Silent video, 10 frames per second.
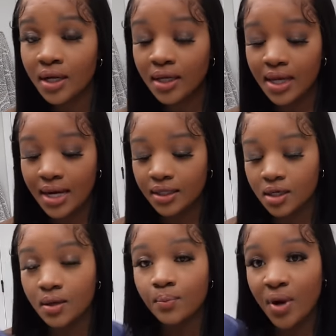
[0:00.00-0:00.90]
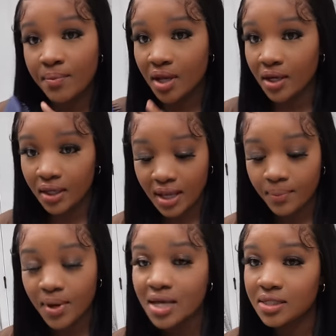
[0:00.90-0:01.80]
ki kalite, premier link na
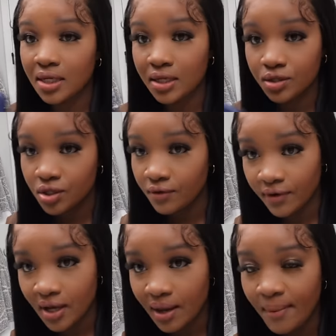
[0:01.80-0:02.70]
pouya, se link CHEVEUX.